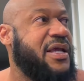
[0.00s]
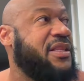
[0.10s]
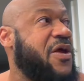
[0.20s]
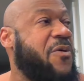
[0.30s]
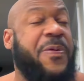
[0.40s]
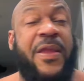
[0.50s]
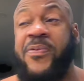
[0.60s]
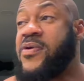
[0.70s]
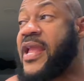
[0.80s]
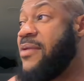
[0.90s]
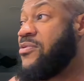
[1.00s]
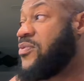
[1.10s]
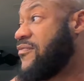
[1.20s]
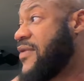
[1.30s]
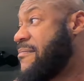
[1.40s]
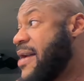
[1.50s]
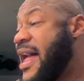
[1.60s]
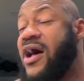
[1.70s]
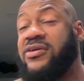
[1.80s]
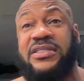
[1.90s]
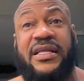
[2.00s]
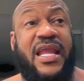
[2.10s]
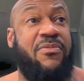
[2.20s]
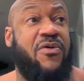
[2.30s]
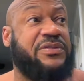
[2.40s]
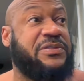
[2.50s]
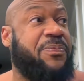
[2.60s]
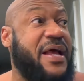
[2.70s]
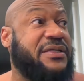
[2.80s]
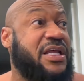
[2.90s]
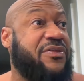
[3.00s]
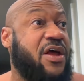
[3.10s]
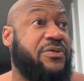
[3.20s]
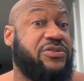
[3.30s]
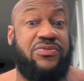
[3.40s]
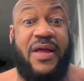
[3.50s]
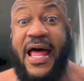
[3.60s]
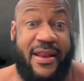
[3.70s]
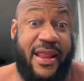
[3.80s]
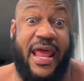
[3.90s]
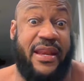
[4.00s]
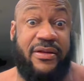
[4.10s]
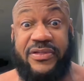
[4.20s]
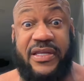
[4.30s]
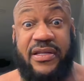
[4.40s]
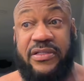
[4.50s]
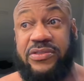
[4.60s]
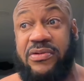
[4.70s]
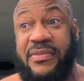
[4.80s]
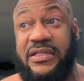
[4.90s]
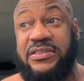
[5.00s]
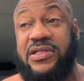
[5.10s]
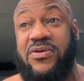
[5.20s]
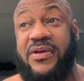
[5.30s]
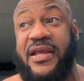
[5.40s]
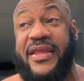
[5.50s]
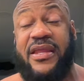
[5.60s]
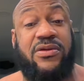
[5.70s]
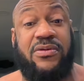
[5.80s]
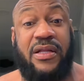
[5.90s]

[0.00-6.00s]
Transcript: There were people who came to renovate my house and they came over with some prices I thought was too high. I didn't say nothing to them. I just said, okay, thank you.